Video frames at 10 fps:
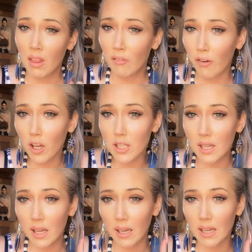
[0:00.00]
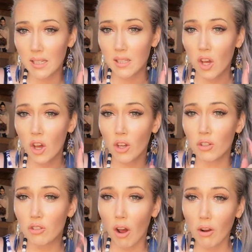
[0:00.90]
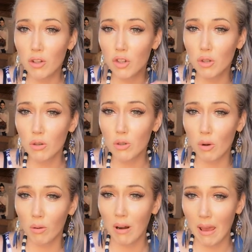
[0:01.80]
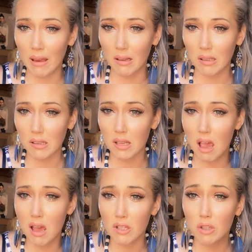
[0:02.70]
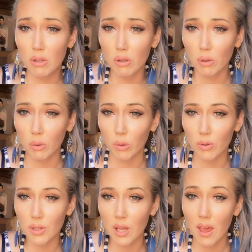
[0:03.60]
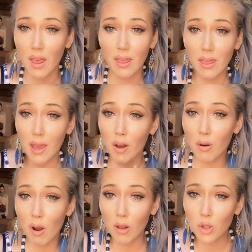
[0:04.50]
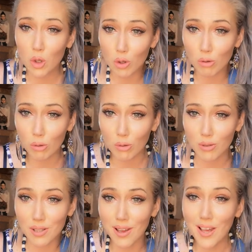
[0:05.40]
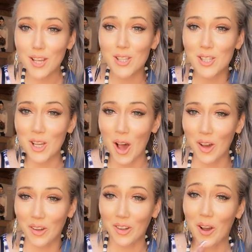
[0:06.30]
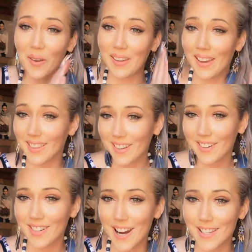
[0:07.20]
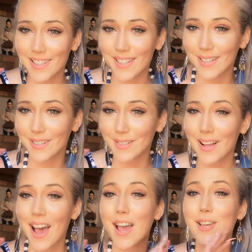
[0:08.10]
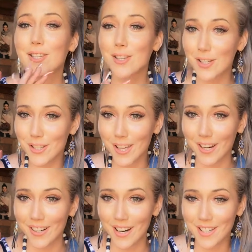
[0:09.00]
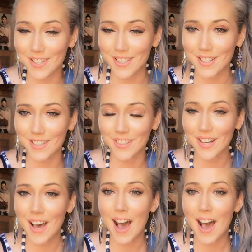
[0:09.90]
The first thing is, don't use your nails as tools. They are not tools. So go get the correct tool. Use the correct tool.